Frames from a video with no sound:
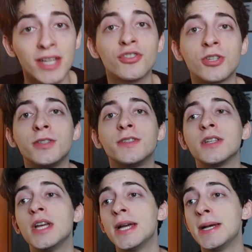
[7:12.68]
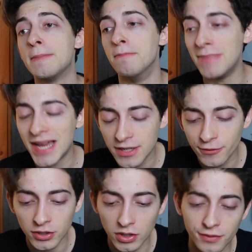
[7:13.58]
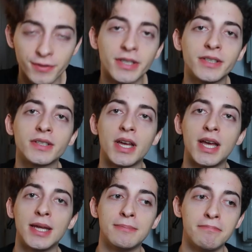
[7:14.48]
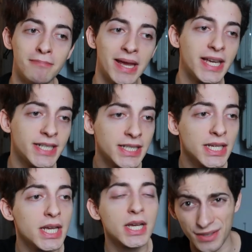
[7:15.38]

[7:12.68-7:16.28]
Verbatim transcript: mentions many photographers and many